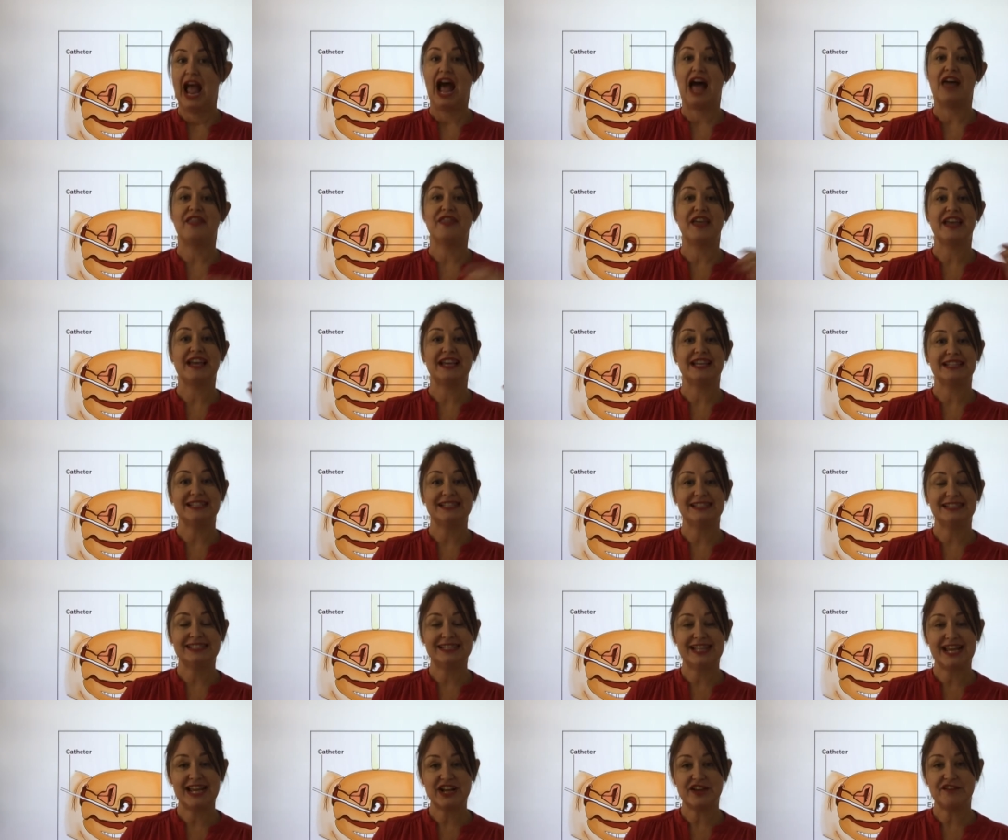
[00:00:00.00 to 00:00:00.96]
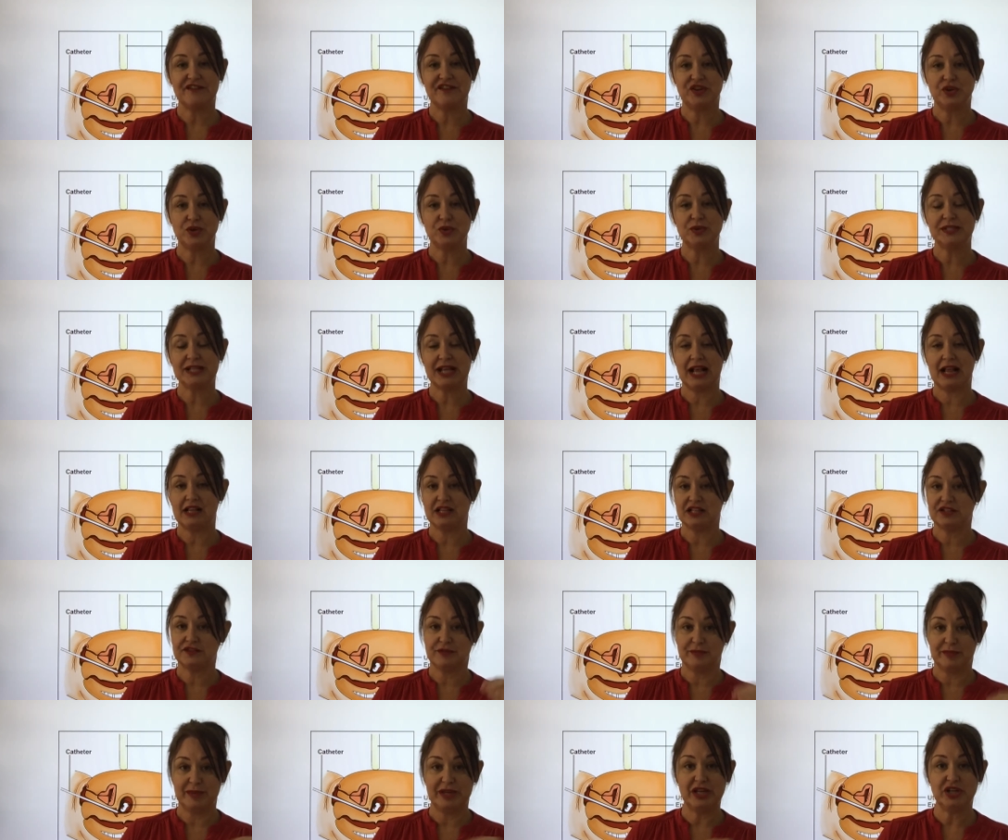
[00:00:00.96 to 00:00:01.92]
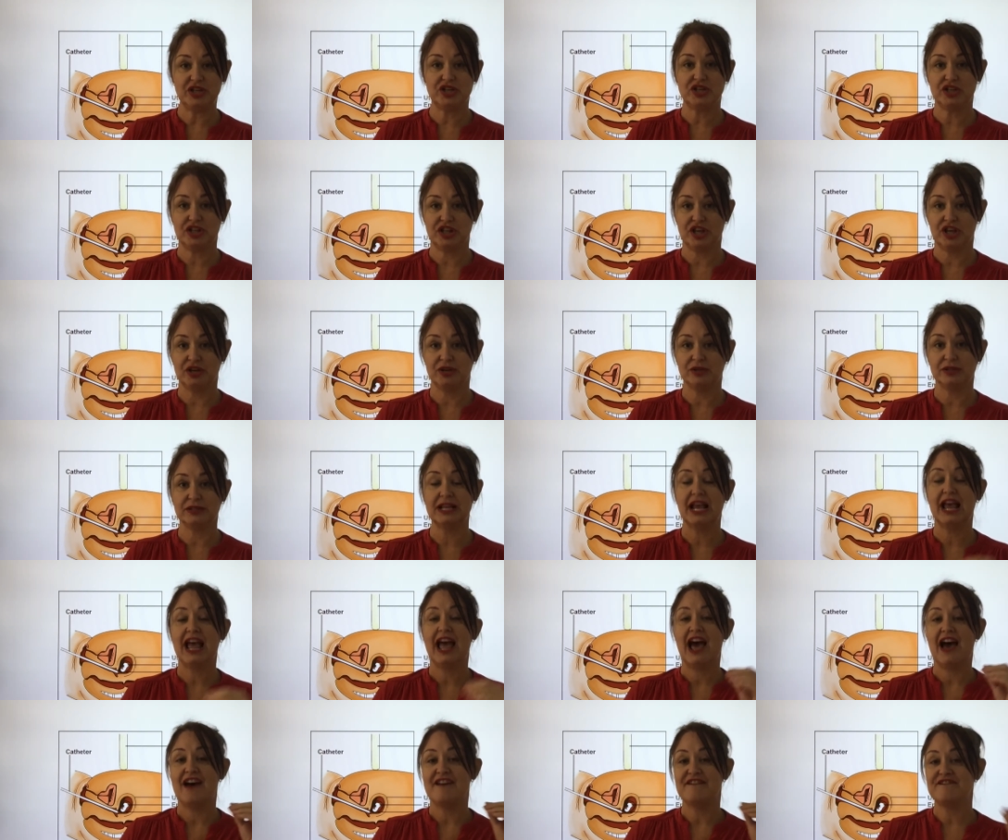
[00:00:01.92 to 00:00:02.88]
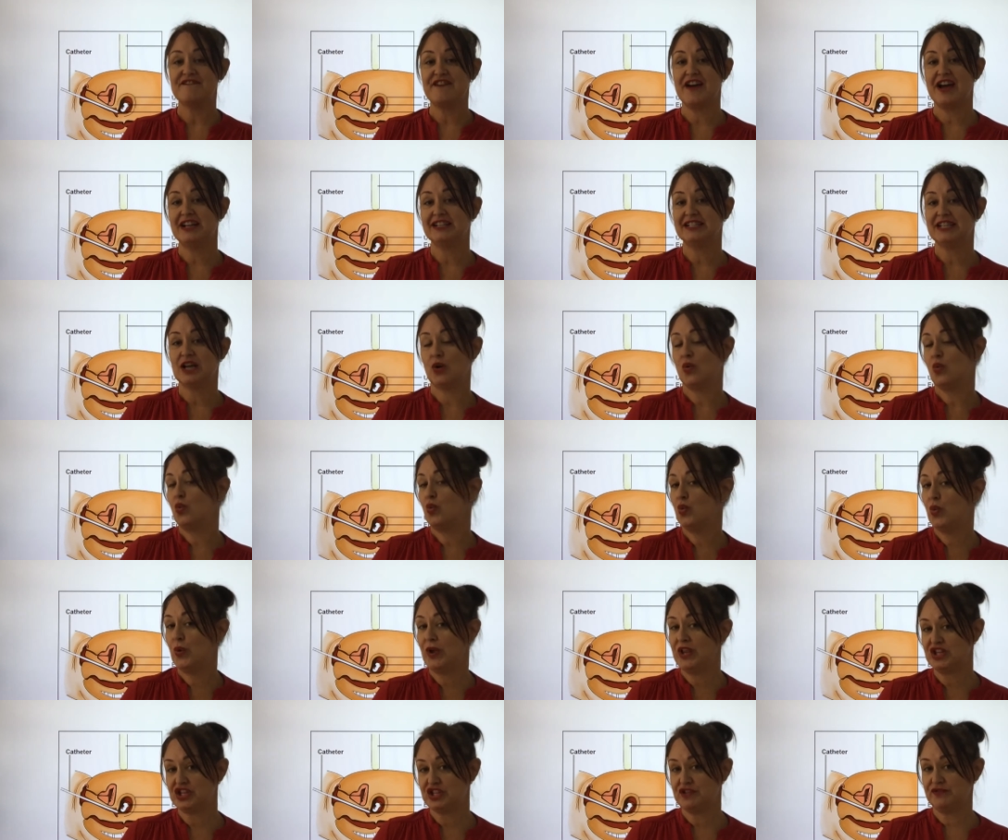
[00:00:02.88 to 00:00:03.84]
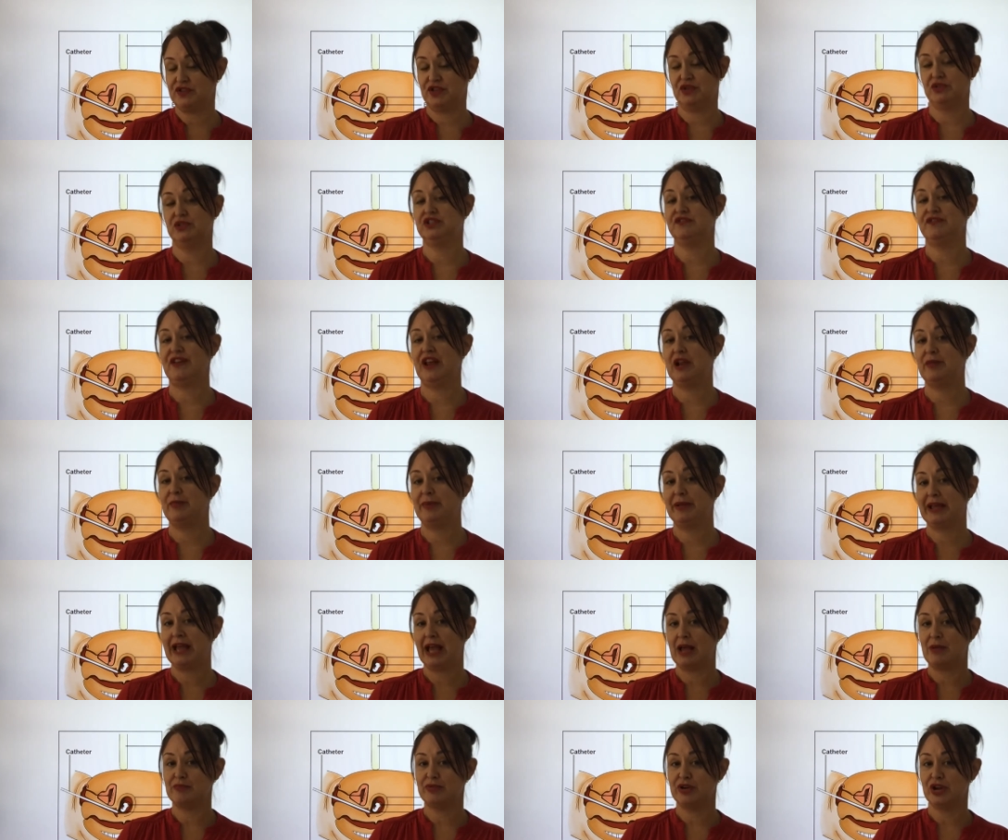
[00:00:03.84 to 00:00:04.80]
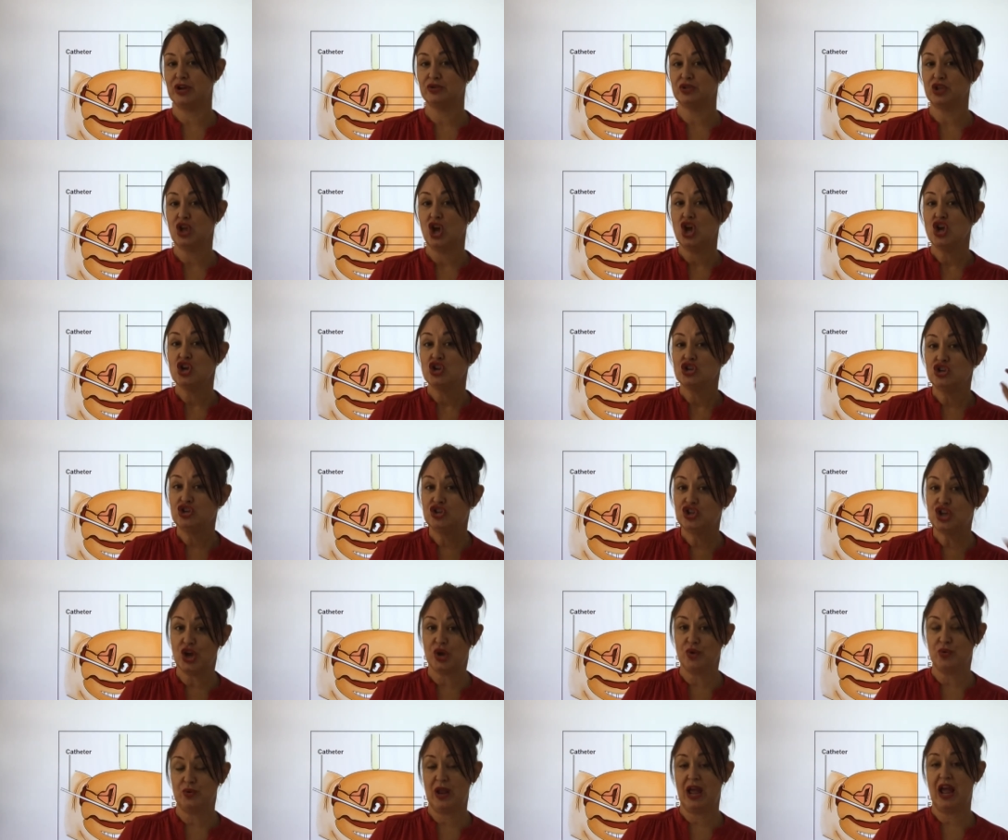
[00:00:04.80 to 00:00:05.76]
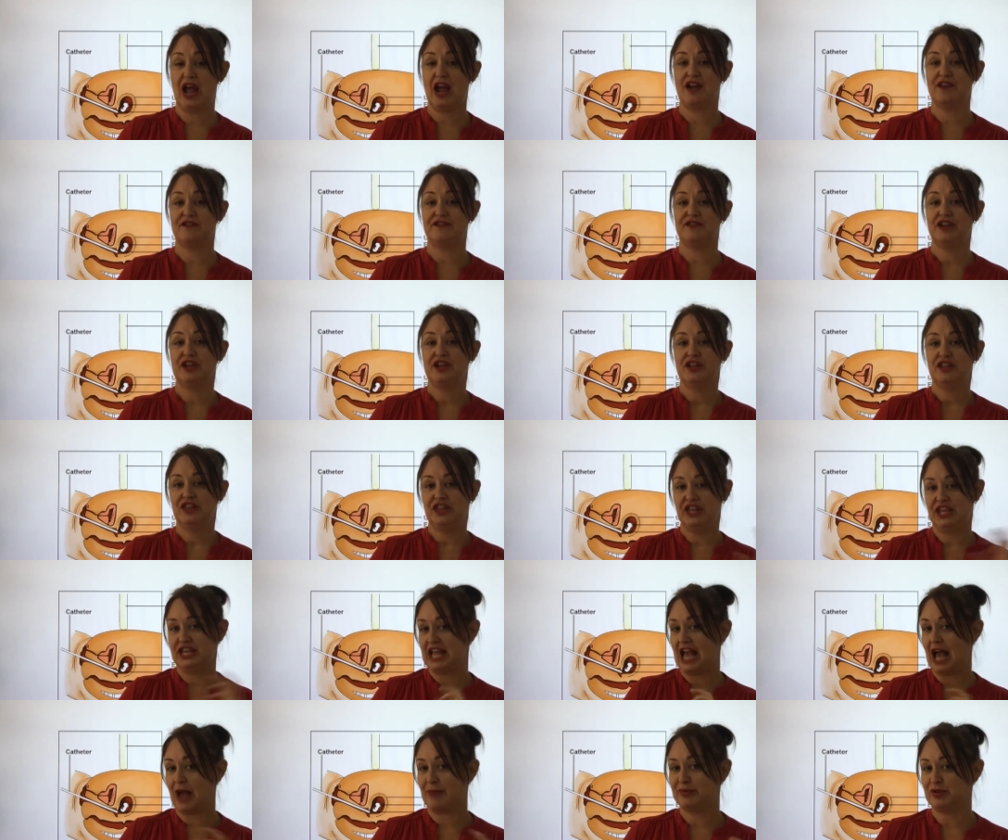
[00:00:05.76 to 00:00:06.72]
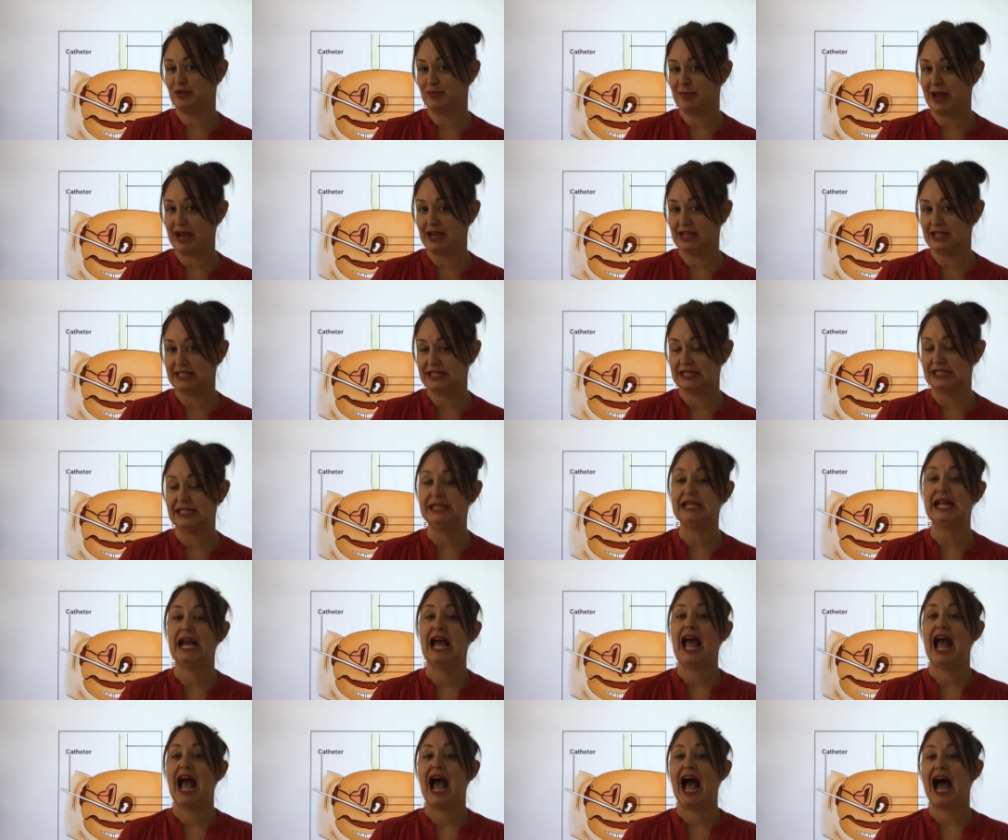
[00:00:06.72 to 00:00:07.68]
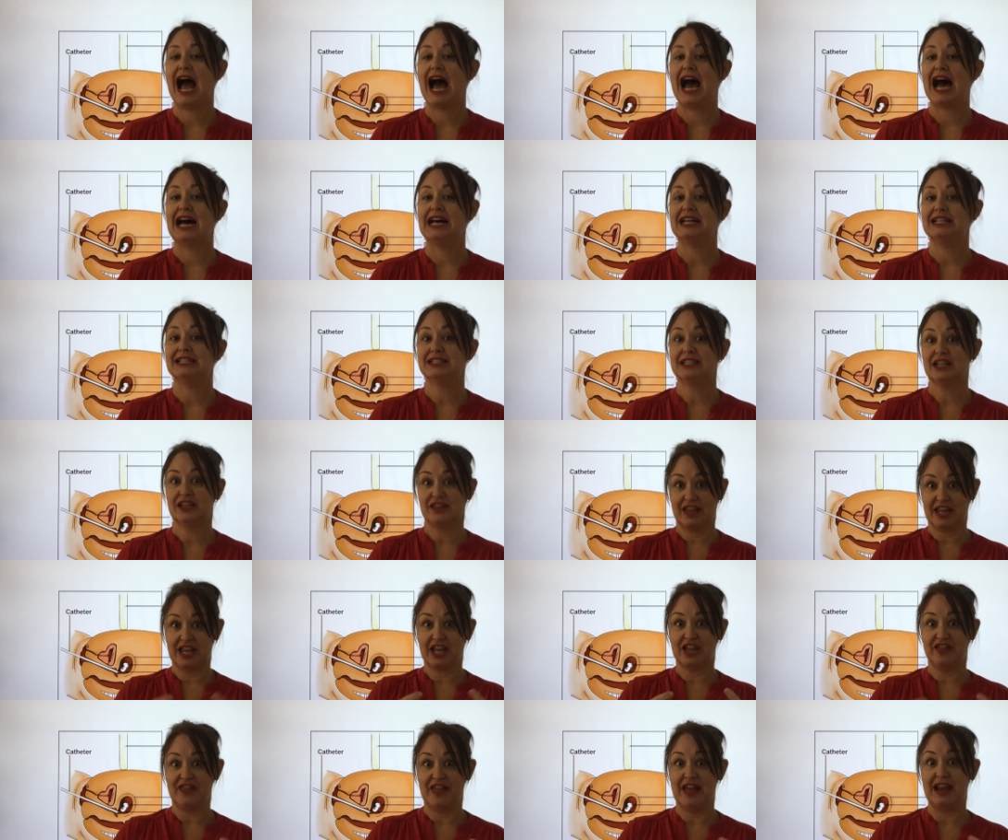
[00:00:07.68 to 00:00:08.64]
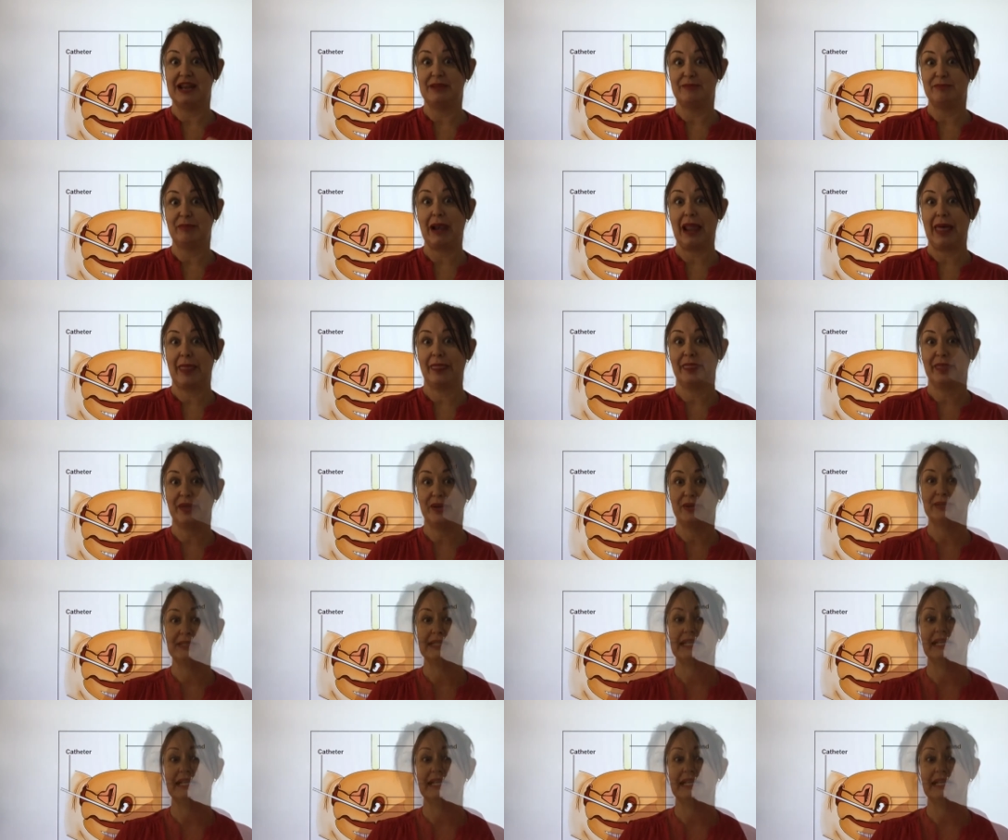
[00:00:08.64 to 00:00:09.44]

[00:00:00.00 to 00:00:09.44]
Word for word: And they can take a few cells from each of those and find out which of those developing embryos don't have the abnormality and they can then implant those.